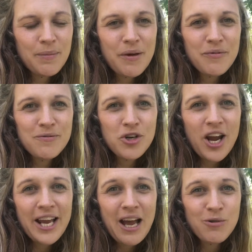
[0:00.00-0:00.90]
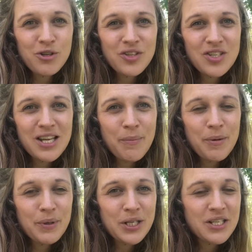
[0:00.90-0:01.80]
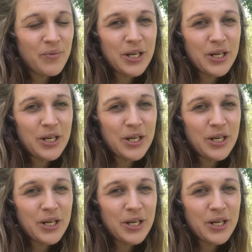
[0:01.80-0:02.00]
from drying out during the summer, because if we